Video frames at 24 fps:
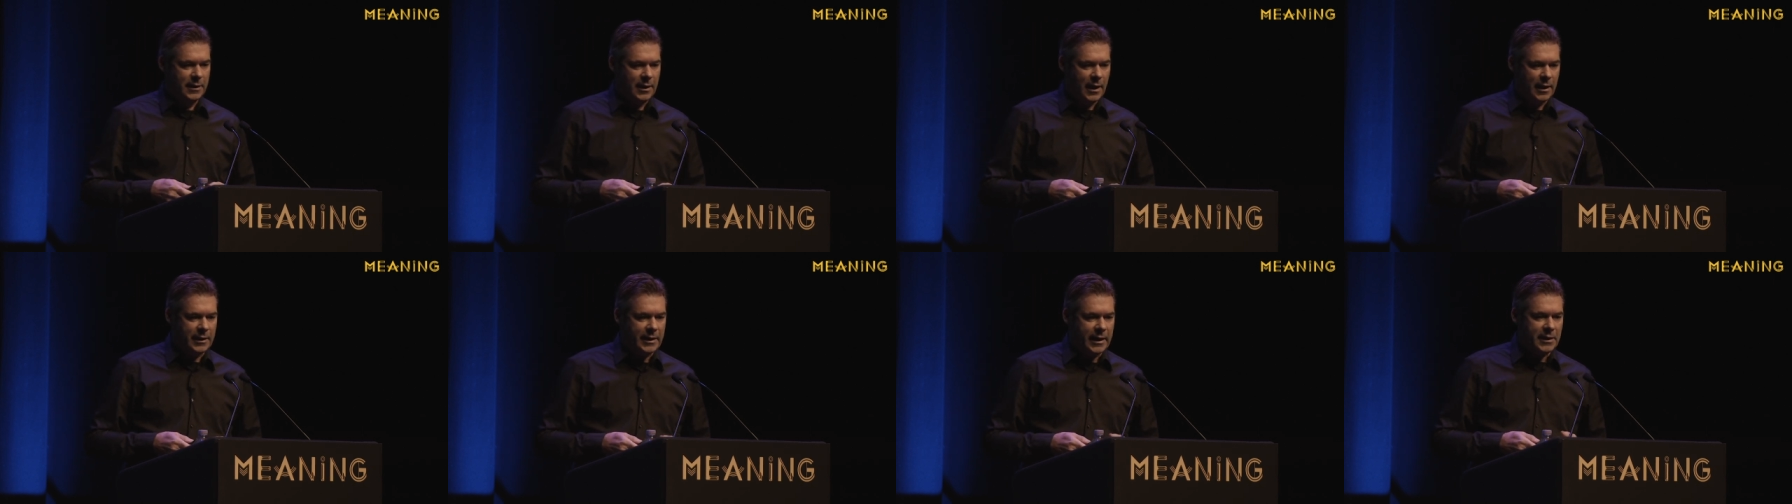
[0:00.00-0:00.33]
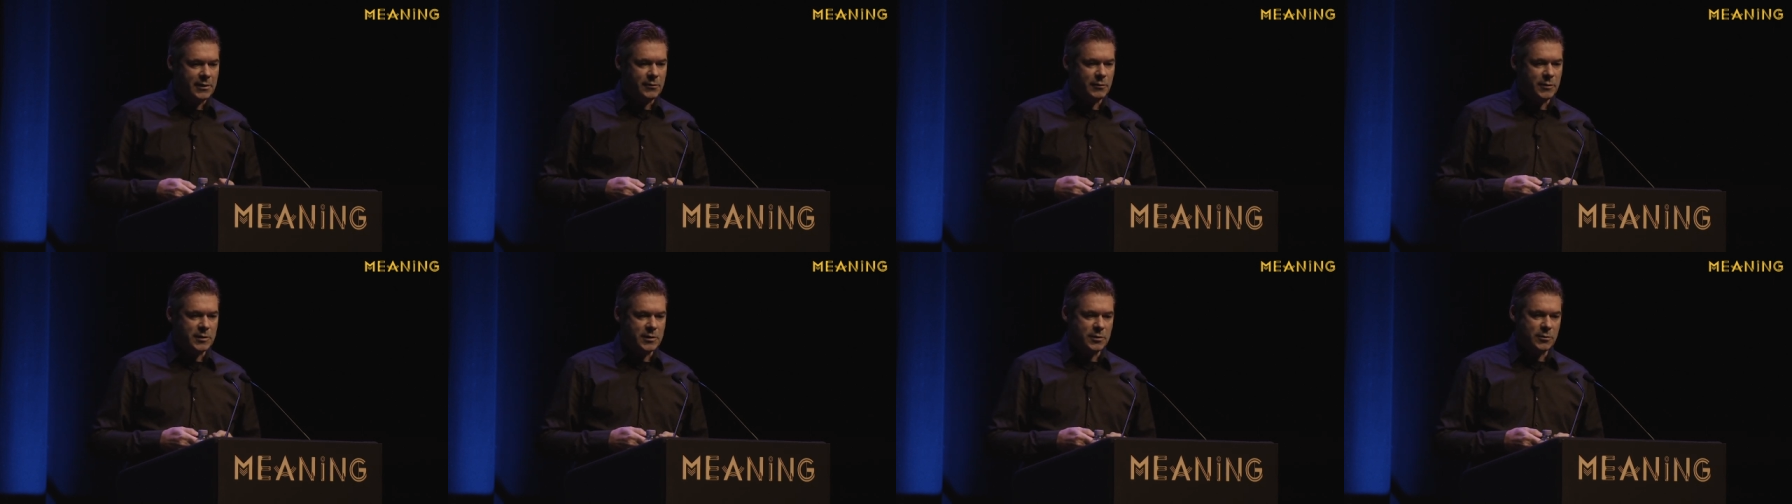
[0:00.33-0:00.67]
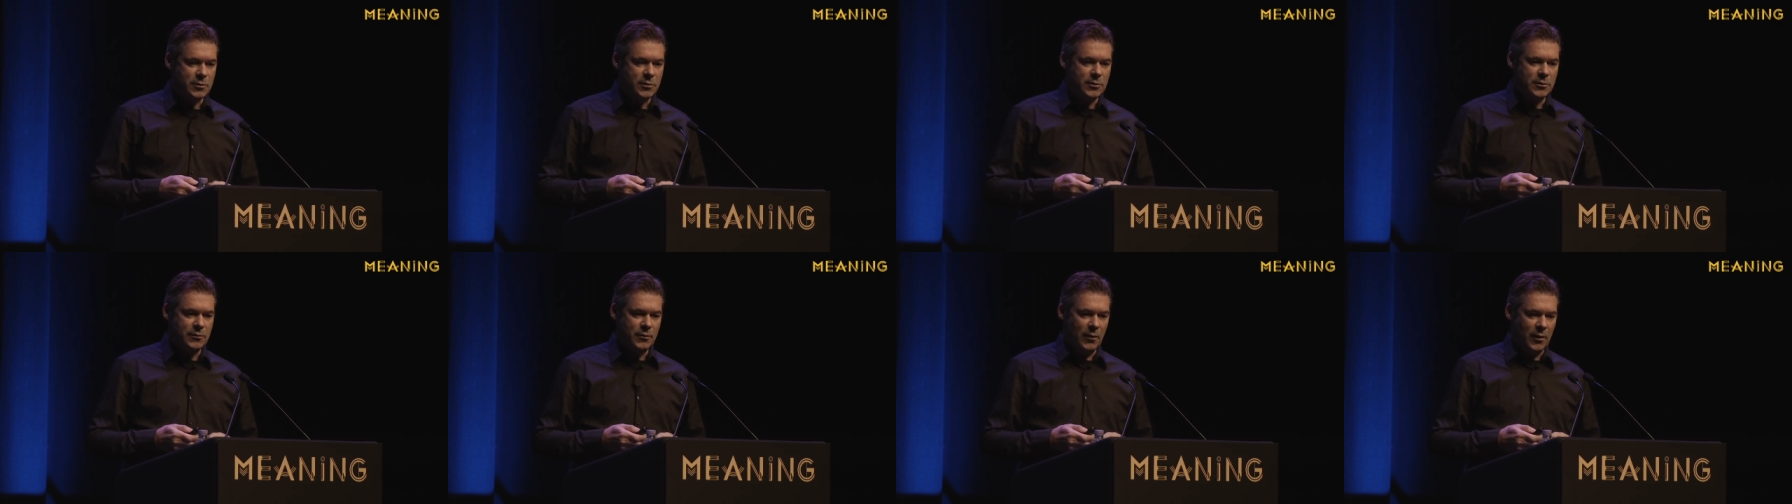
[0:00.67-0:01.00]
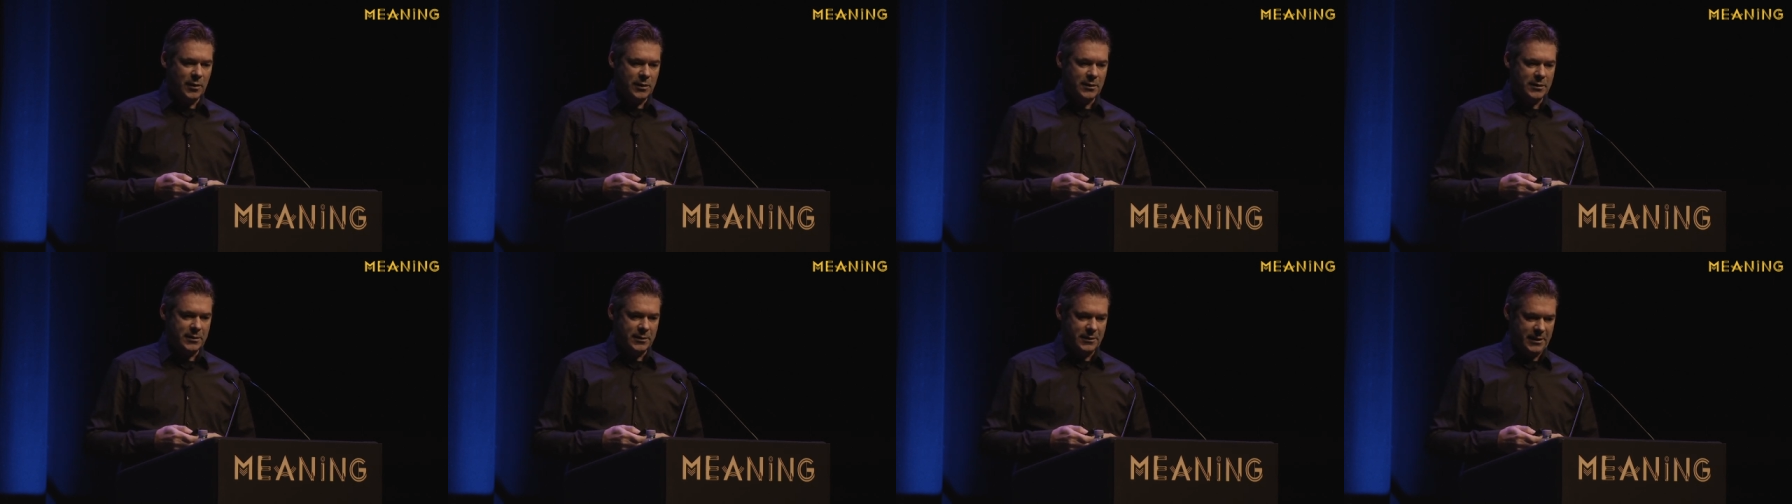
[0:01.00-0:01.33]
I think you shouldn't
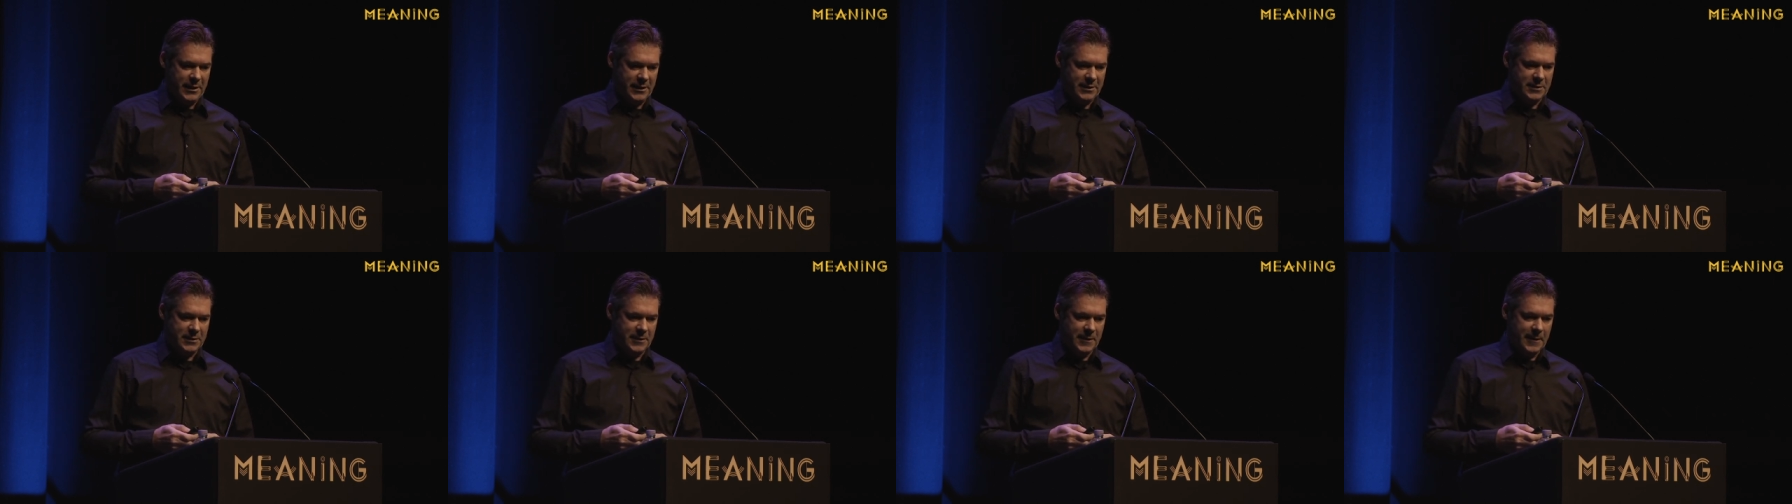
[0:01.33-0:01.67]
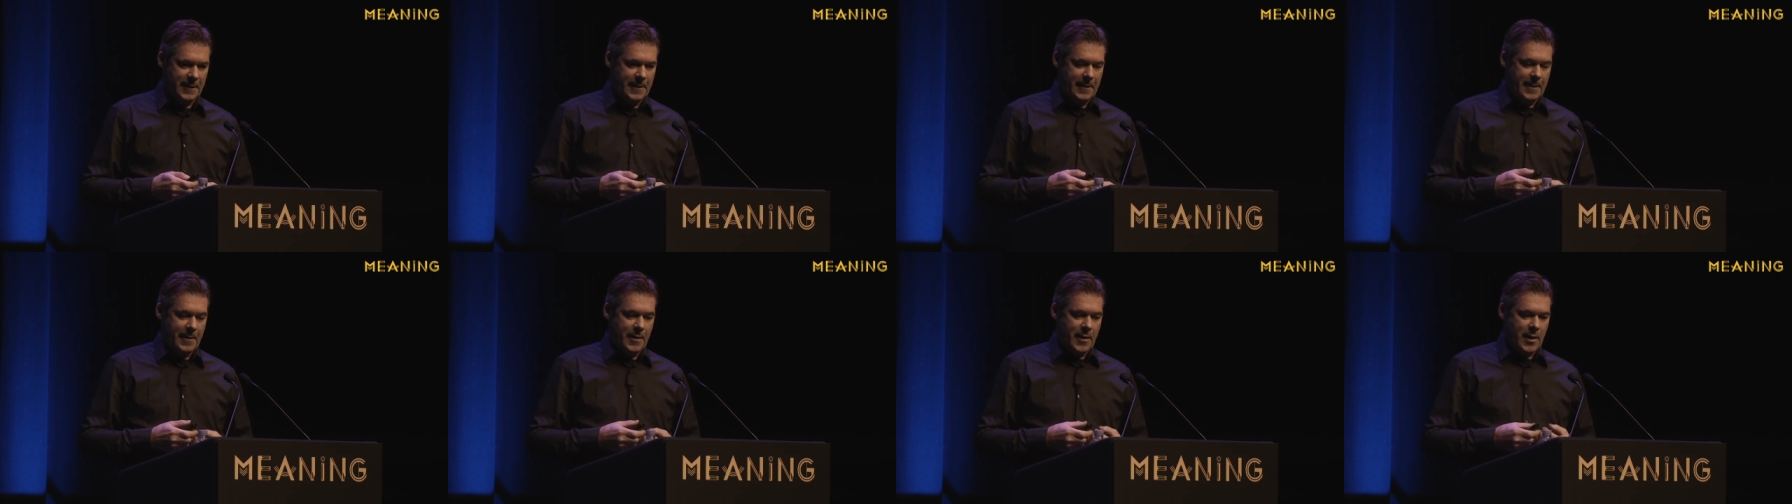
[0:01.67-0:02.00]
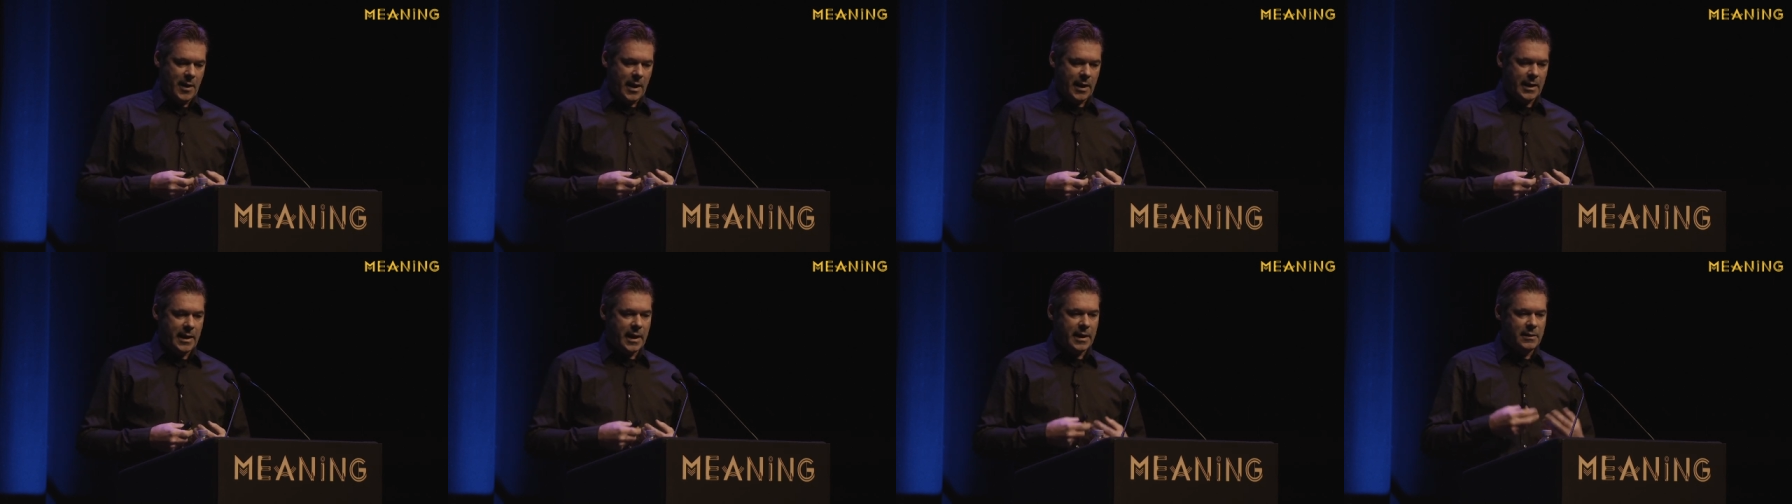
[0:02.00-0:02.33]
want this. And